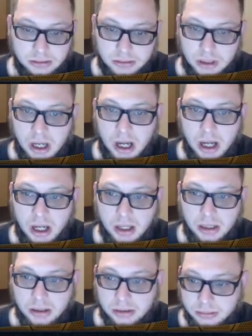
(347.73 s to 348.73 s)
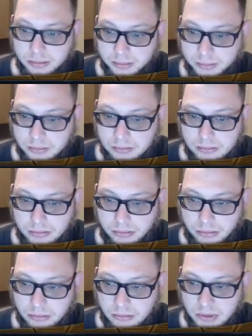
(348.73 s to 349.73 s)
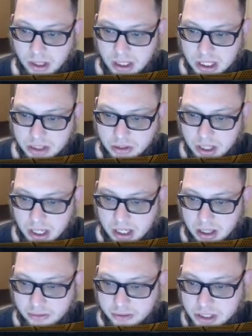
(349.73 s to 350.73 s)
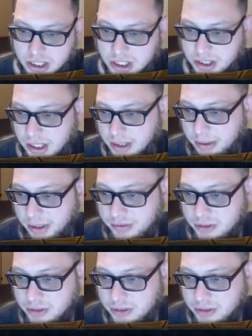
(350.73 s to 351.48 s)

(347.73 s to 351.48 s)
Yeah, so you got first edition lightly played for